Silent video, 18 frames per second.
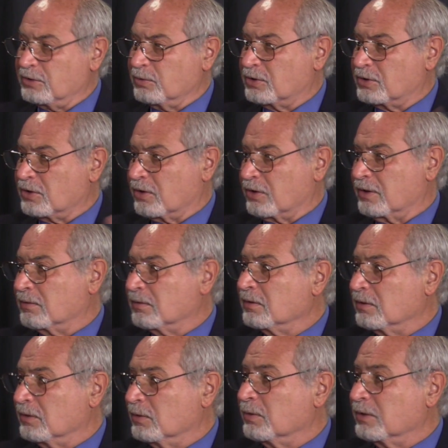you started
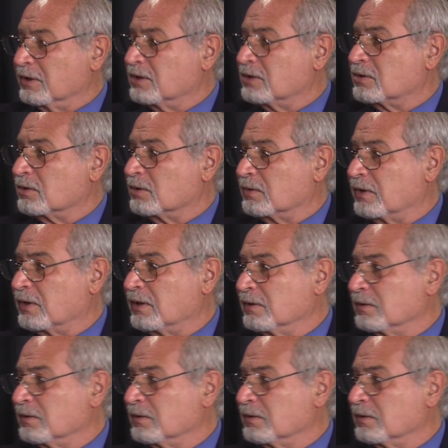doing this survey?